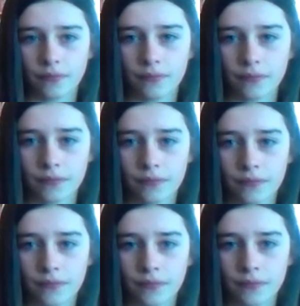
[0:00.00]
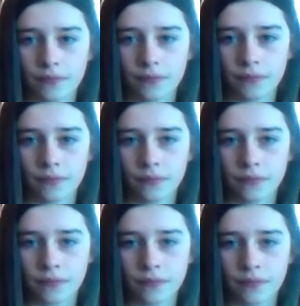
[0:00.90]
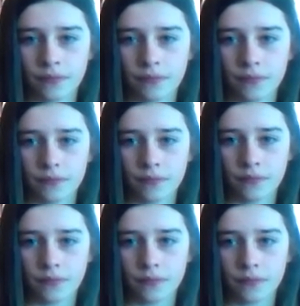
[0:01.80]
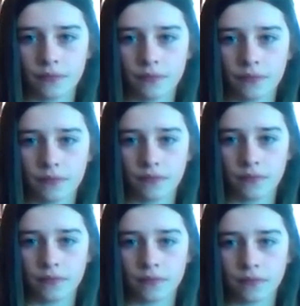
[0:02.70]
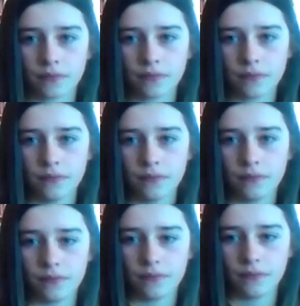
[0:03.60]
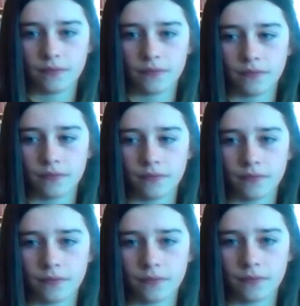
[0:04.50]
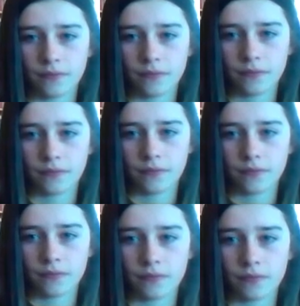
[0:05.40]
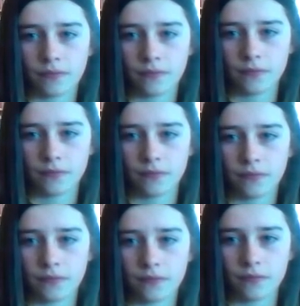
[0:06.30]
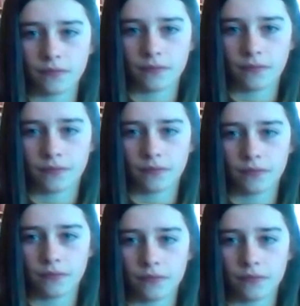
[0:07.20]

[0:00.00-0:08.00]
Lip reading: (not speaking)